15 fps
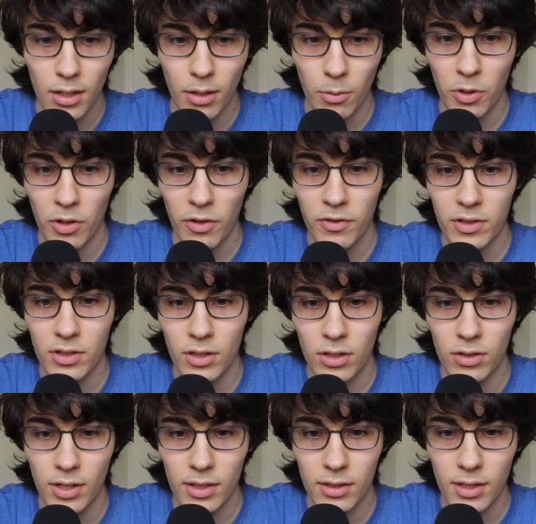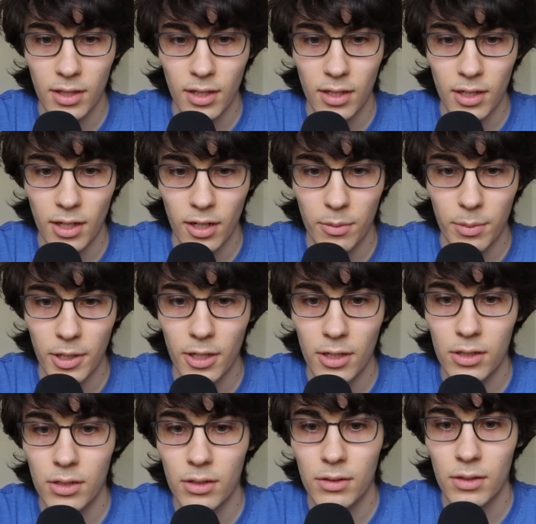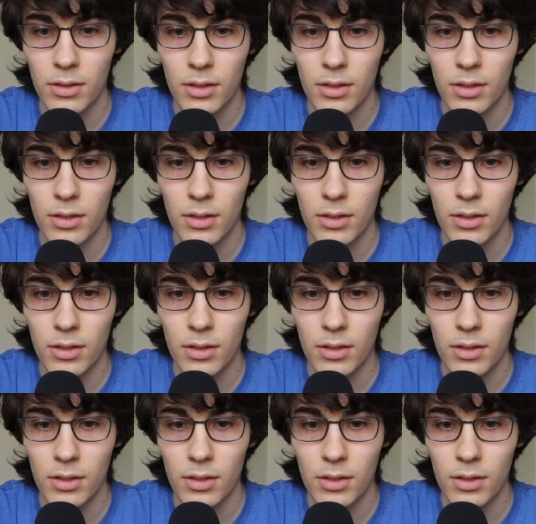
I wonder if it's going to translate the entire page.